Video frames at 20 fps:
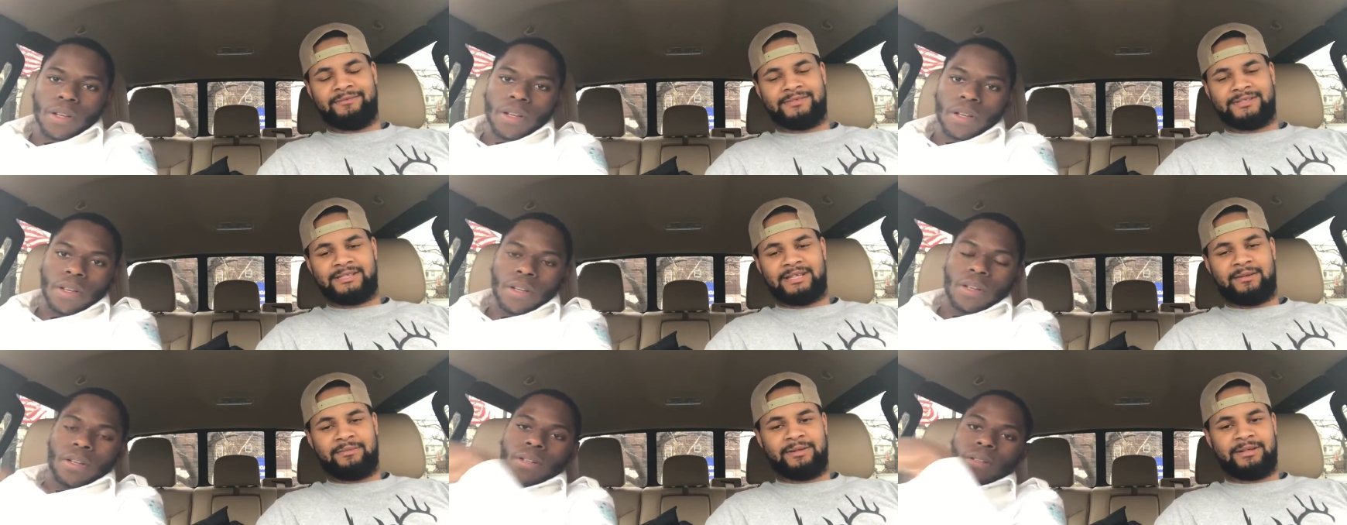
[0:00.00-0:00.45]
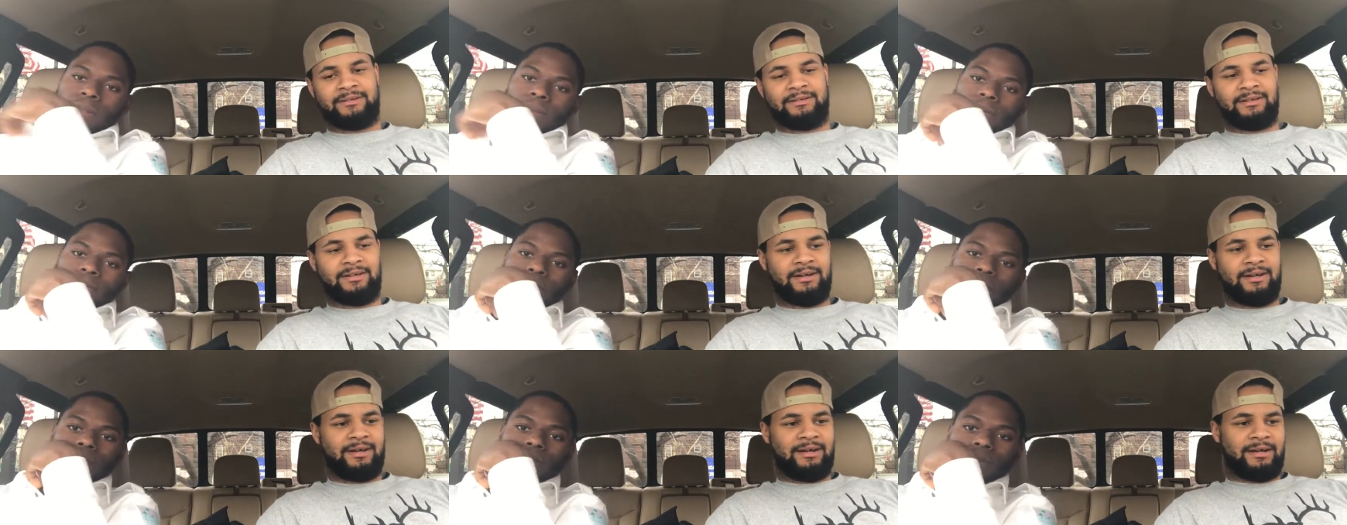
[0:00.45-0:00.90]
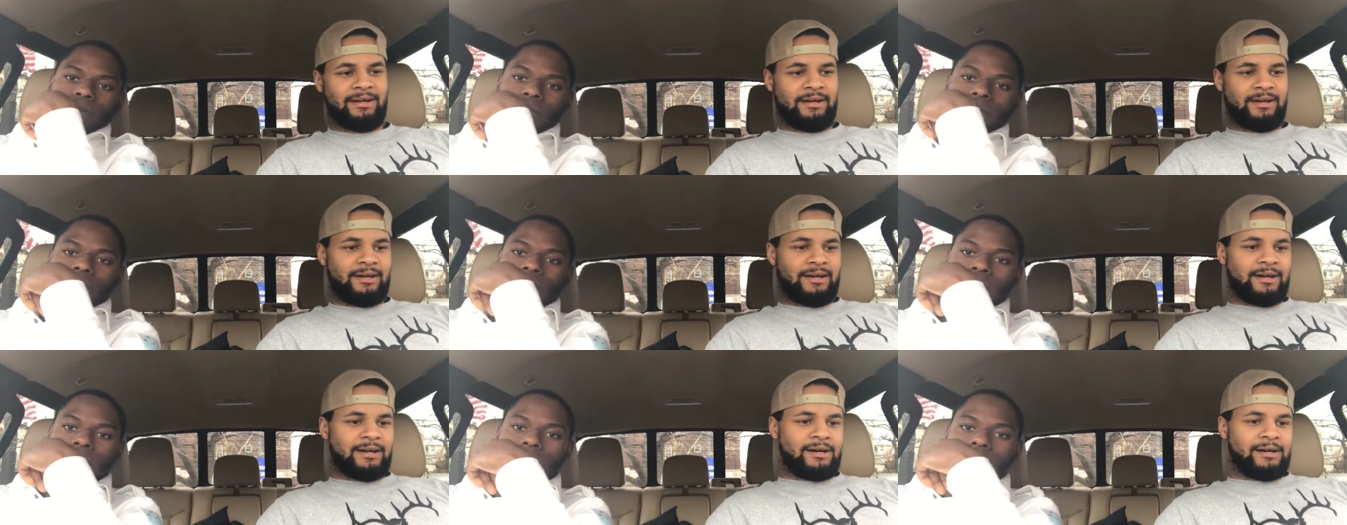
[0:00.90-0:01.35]
Speaker 1: I live in Summit.
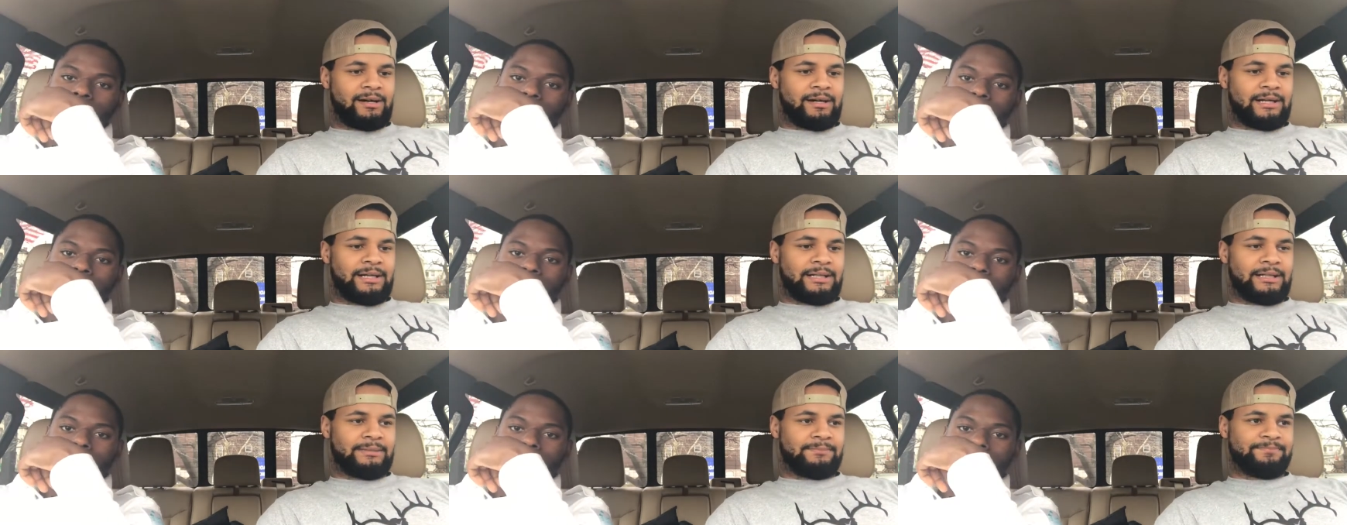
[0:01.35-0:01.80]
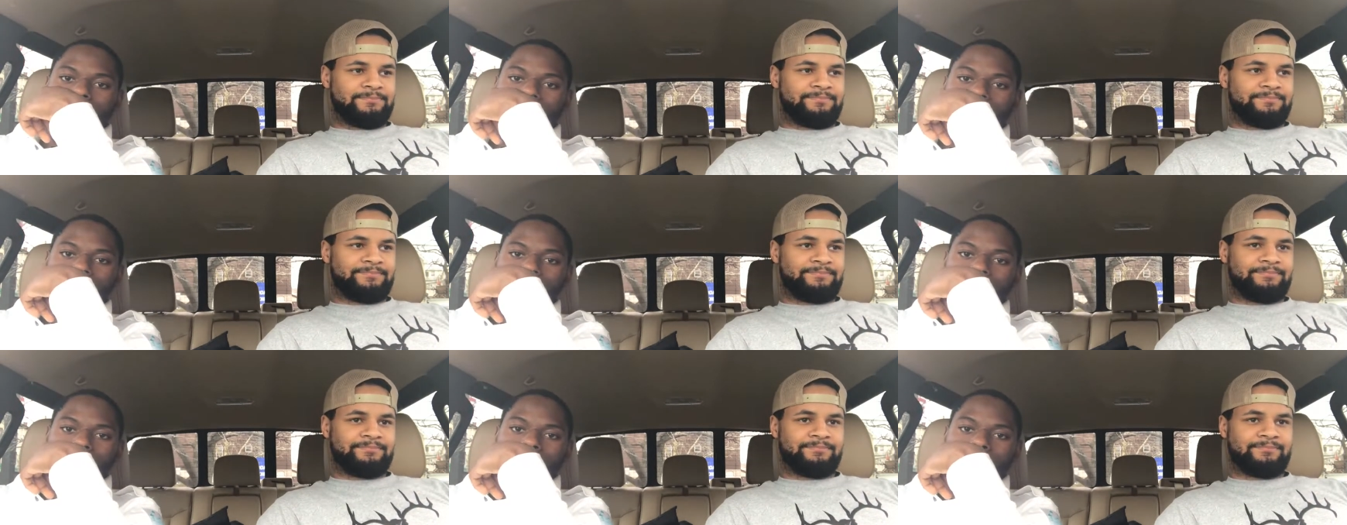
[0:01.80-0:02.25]
Um,